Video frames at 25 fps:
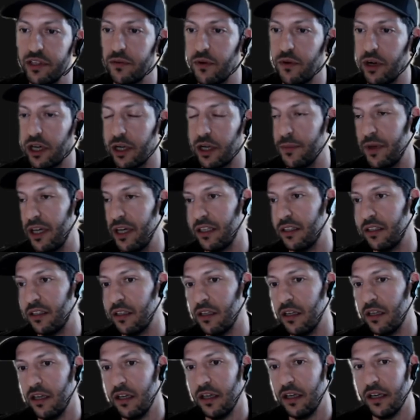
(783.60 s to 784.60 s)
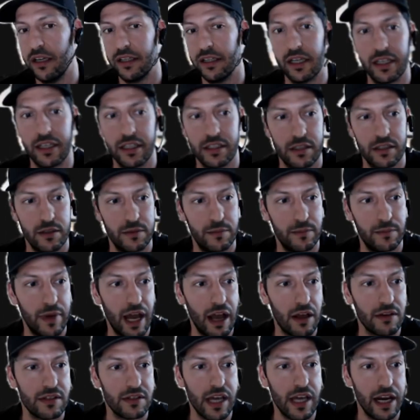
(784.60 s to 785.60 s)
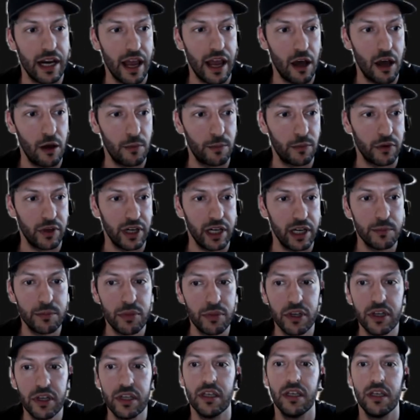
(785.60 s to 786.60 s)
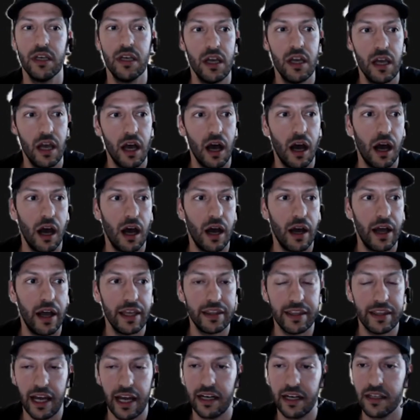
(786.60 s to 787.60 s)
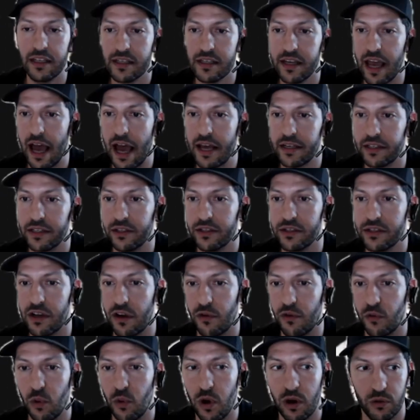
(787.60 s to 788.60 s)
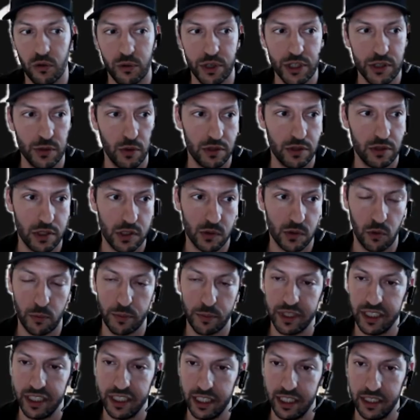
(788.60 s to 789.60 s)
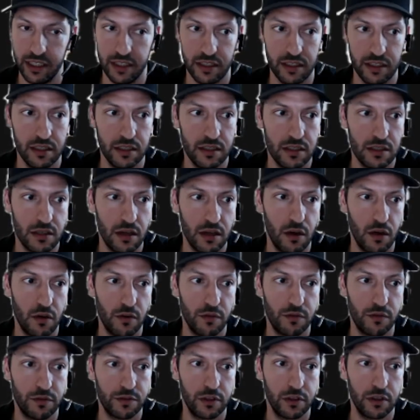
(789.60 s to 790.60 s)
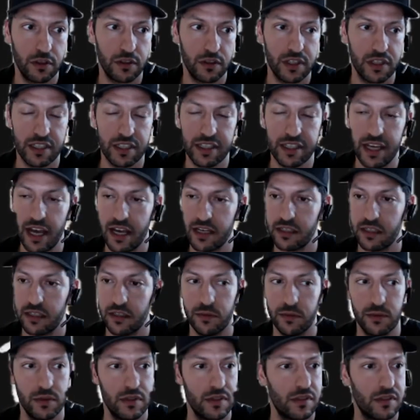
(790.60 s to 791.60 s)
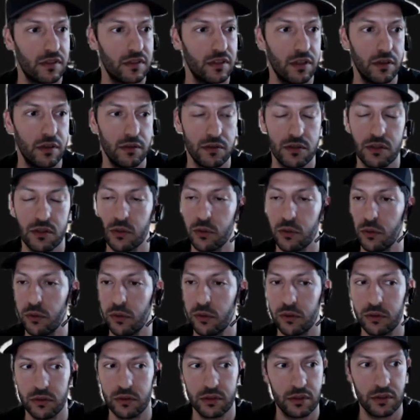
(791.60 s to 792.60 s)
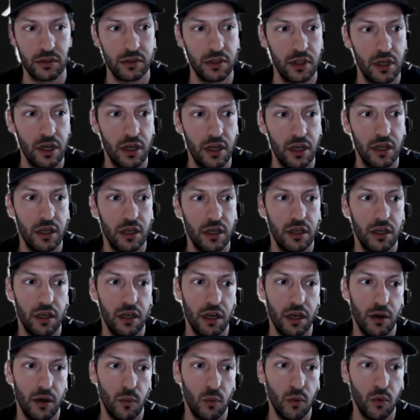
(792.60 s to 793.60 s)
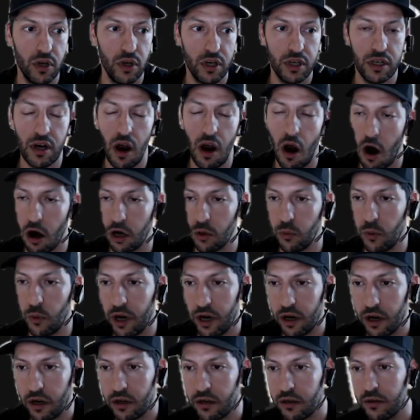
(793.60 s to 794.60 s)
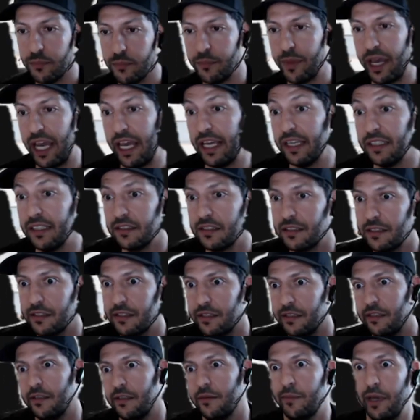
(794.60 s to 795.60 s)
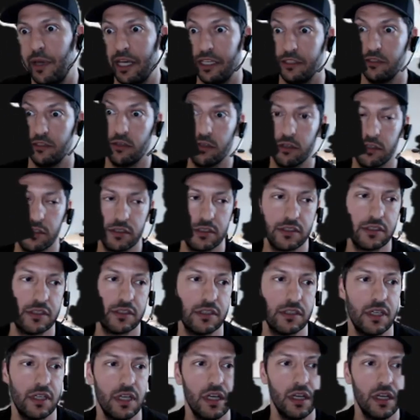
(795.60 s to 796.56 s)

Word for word: recommend getting some outside help or input, uh, and that is asking yourself what resources will be needed. So for the desk, it was, you know, tools, uh, wood, hardware, paint, painters,